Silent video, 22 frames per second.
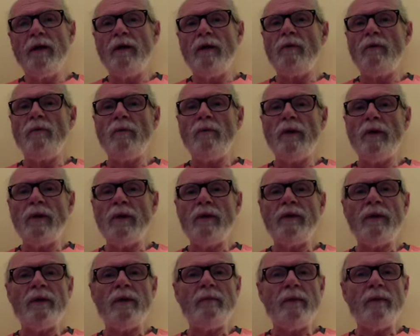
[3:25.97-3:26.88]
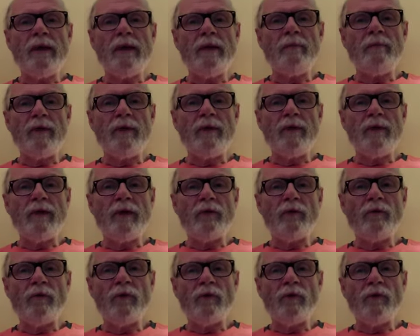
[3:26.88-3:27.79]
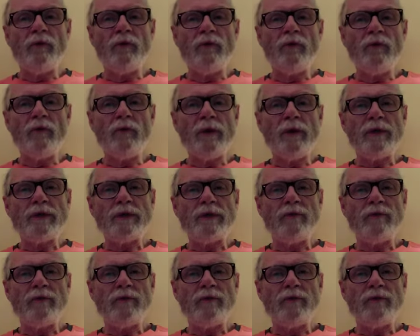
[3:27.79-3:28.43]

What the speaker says: when they may be there for a few weeks,